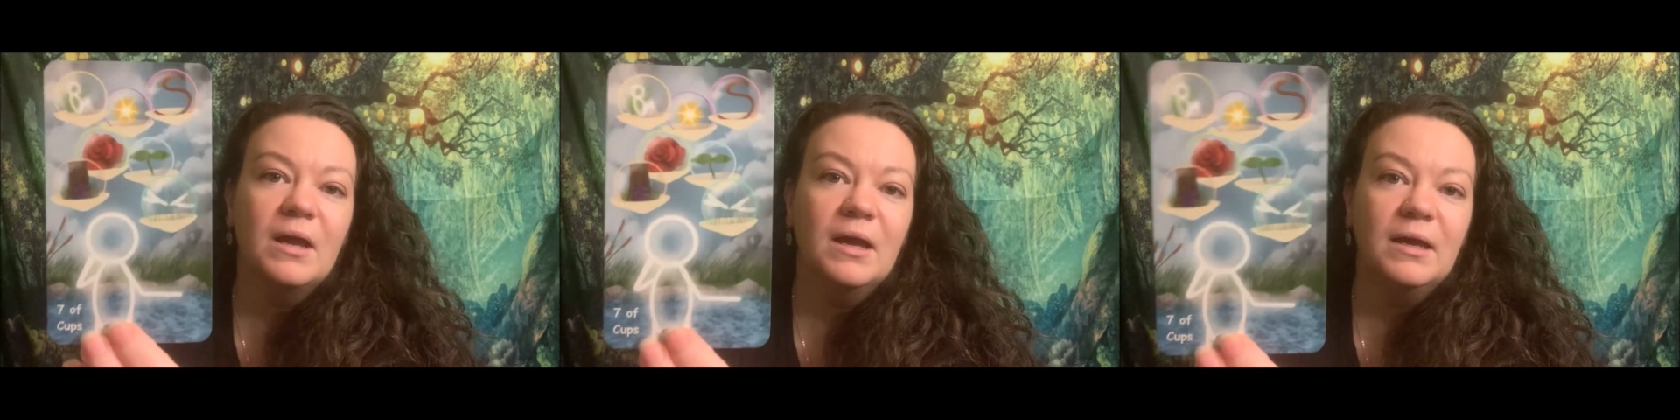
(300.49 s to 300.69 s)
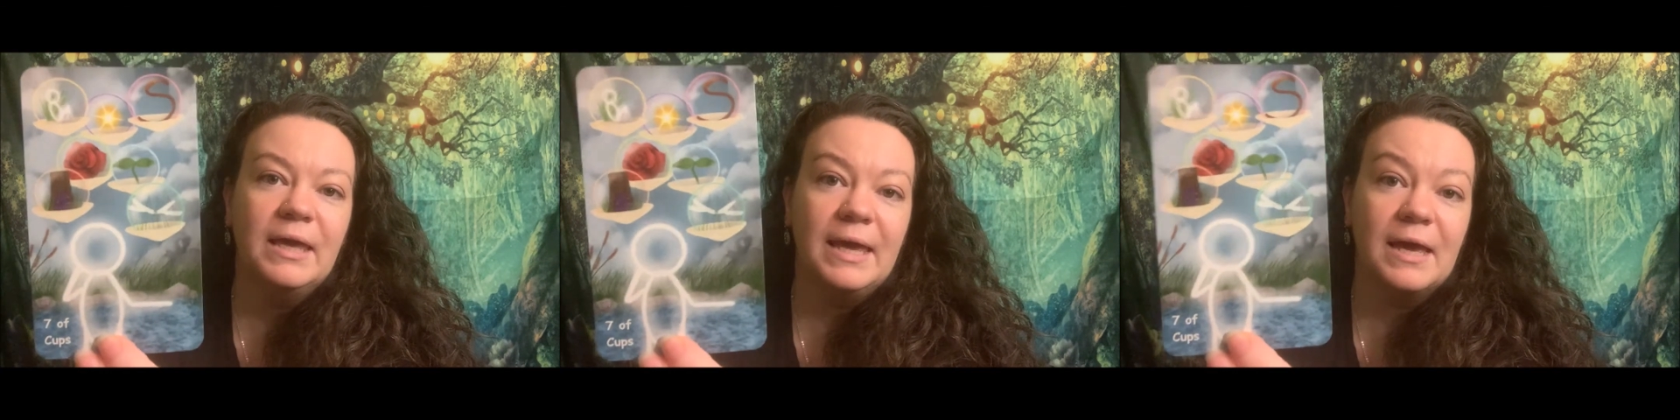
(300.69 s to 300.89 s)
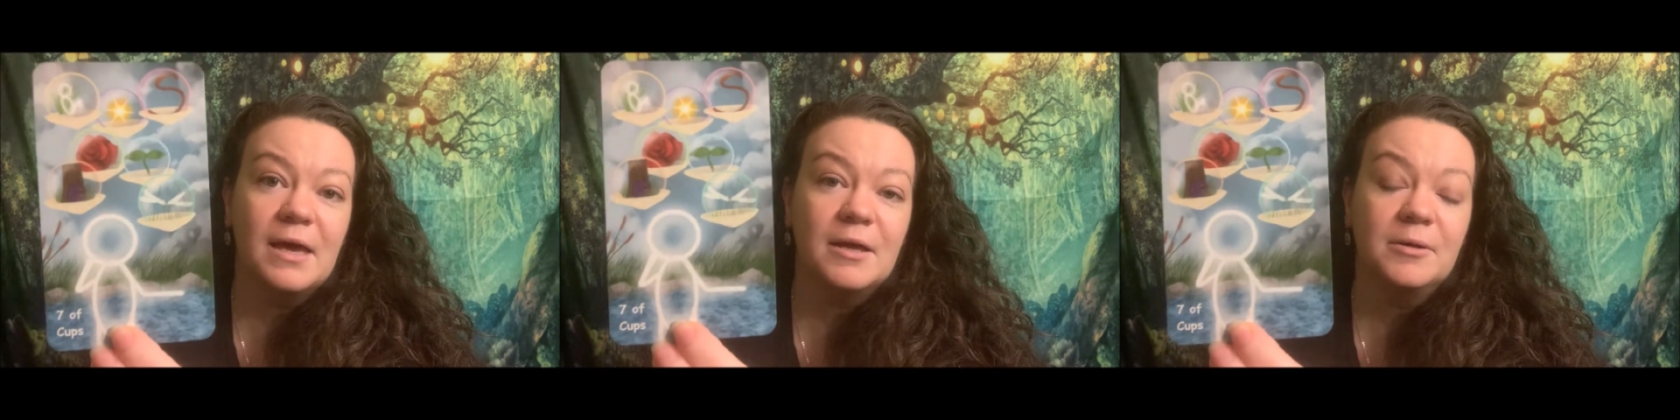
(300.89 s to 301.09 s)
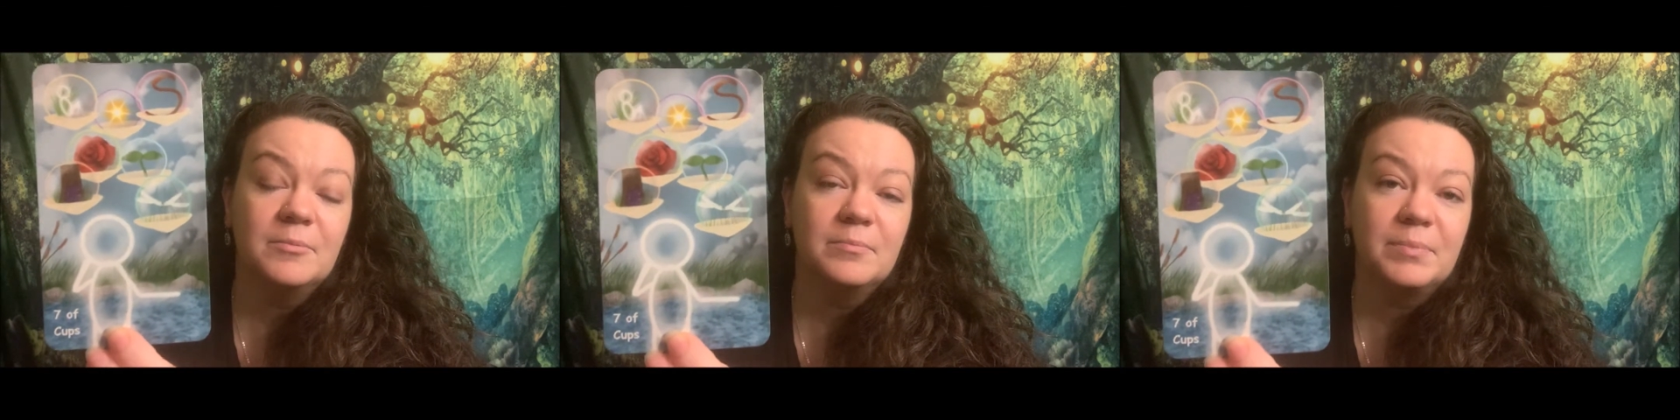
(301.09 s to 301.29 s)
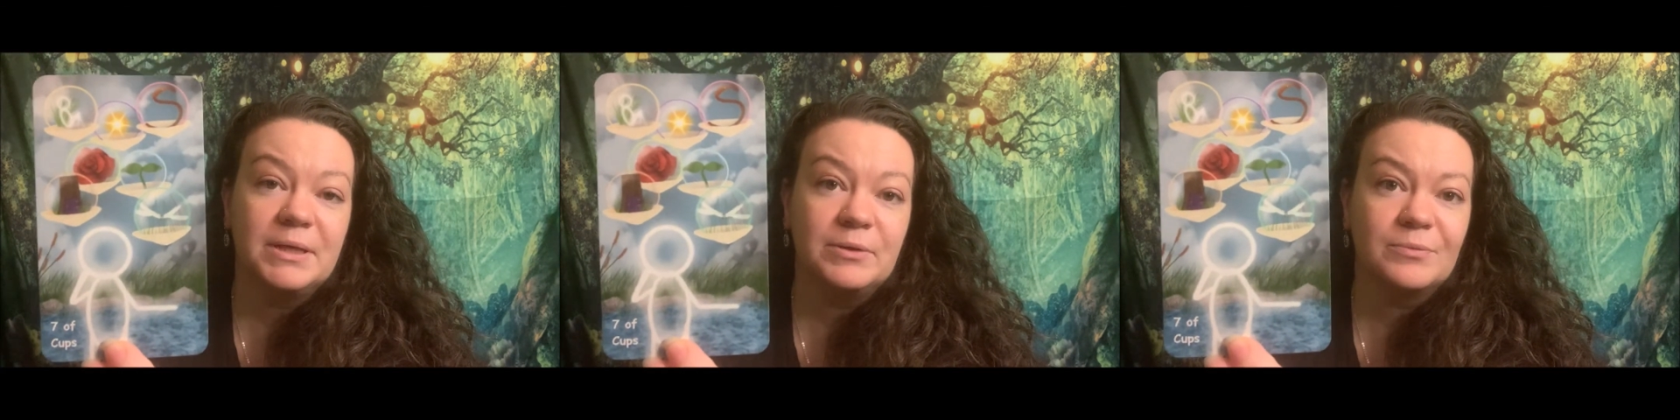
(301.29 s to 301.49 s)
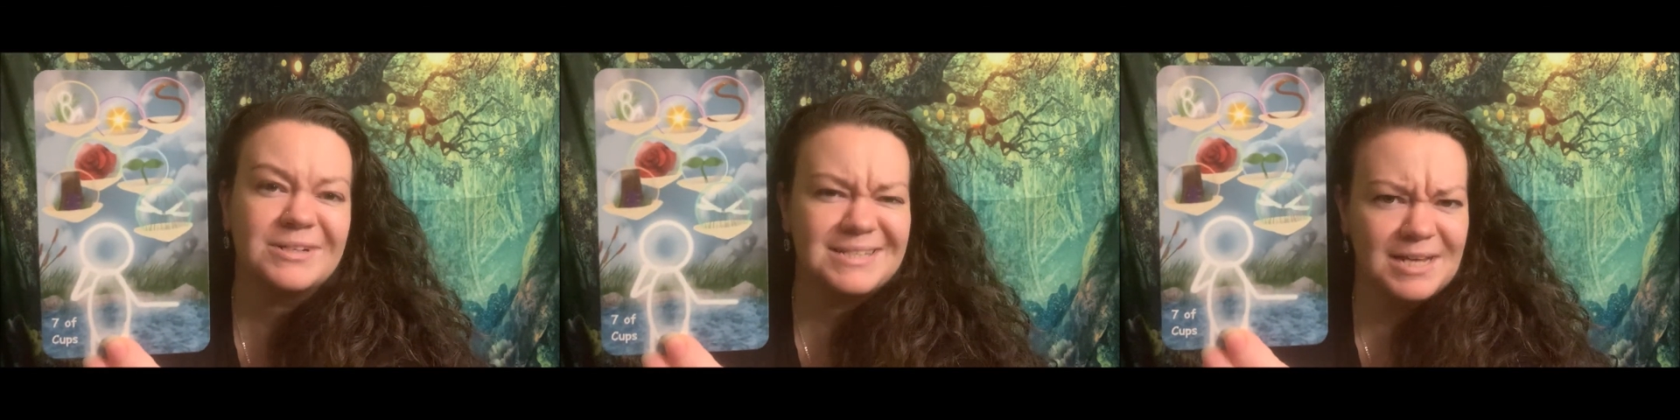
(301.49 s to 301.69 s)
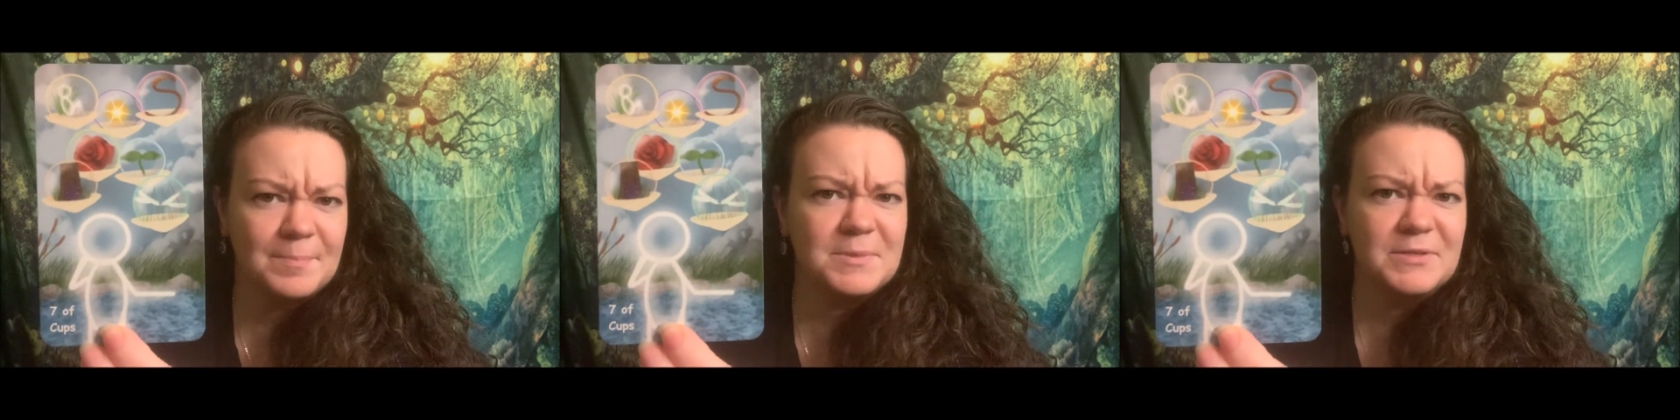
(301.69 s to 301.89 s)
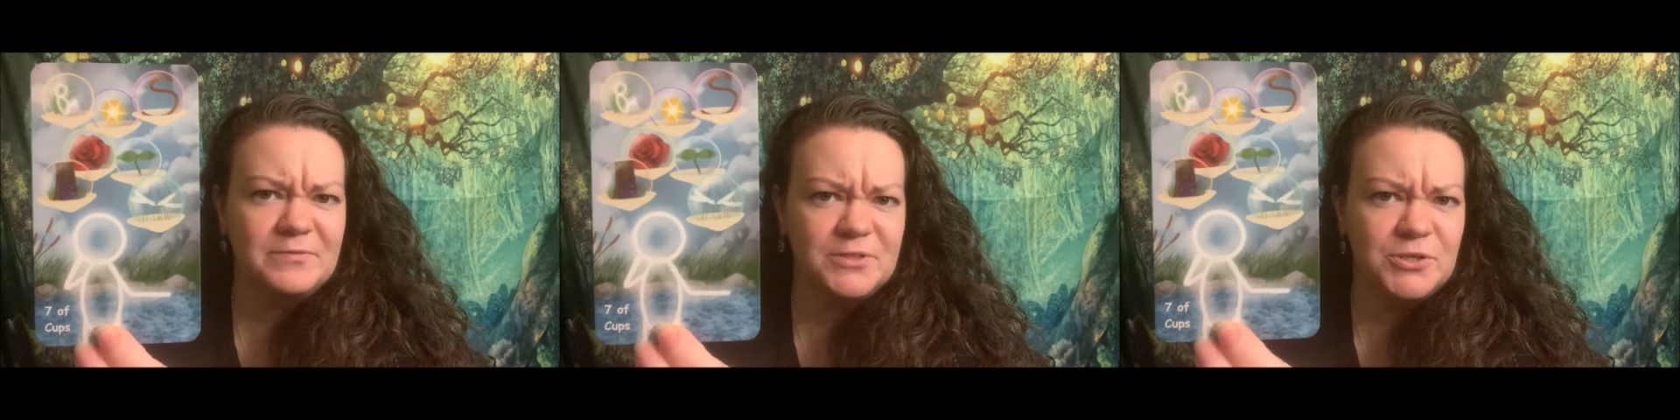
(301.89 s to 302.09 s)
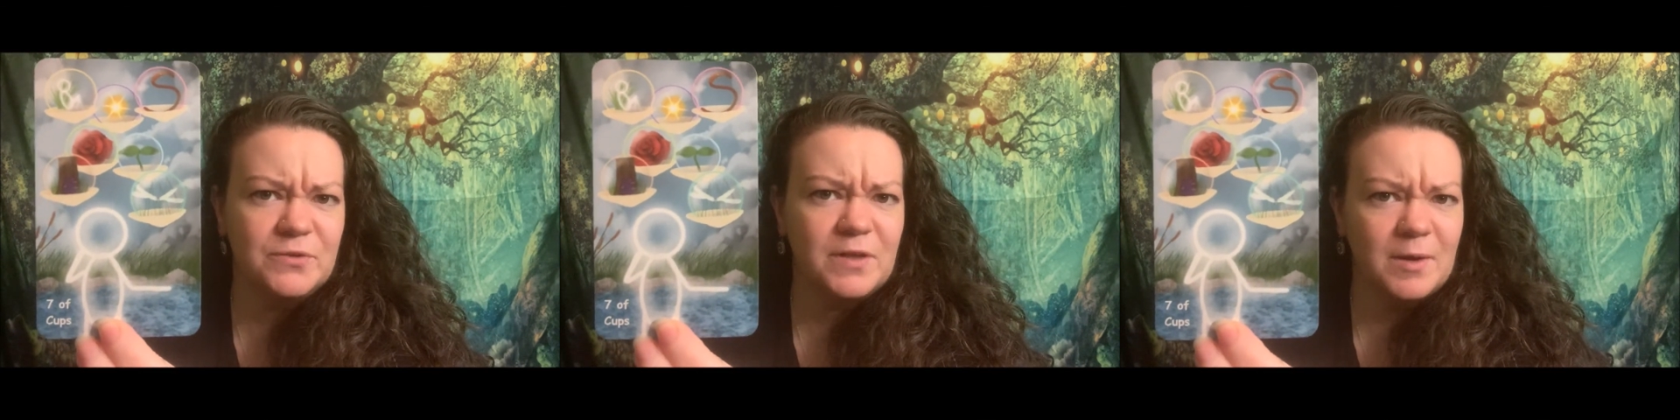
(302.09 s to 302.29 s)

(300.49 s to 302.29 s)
my can be receptive to